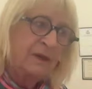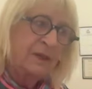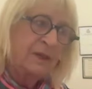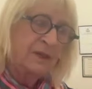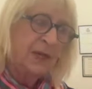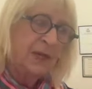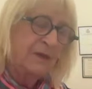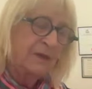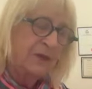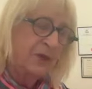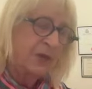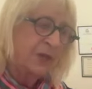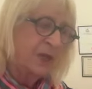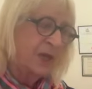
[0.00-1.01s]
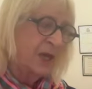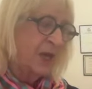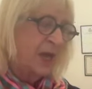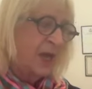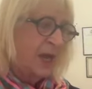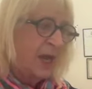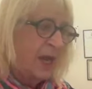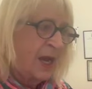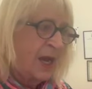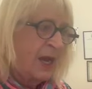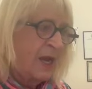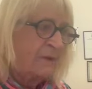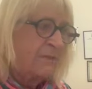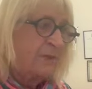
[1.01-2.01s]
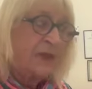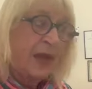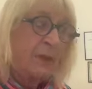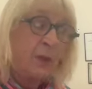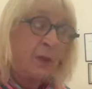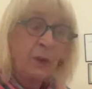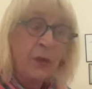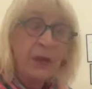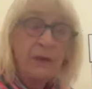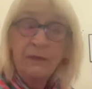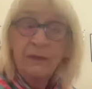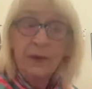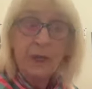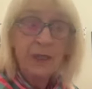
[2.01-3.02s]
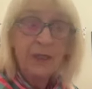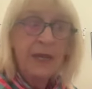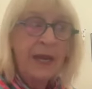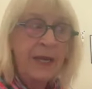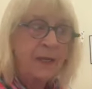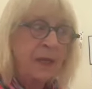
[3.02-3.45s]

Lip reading: to television. But they were looking for a cadet,